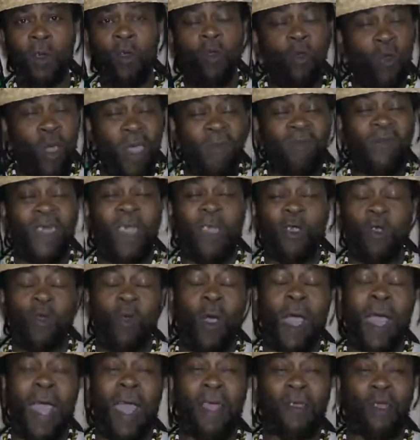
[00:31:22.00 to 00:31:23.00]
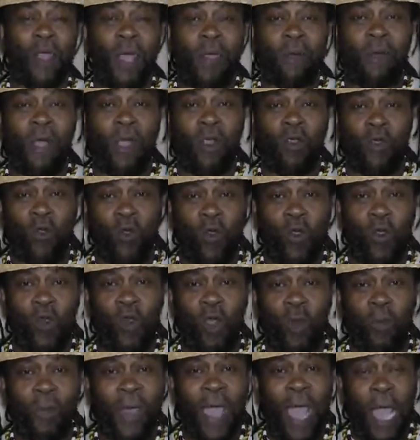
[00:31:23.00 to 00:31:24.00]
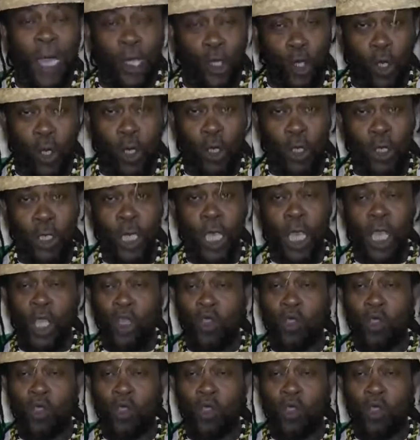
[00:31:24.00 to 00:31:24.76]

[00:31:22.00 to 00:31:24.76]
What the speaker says: Whoever you are a grown-up adult.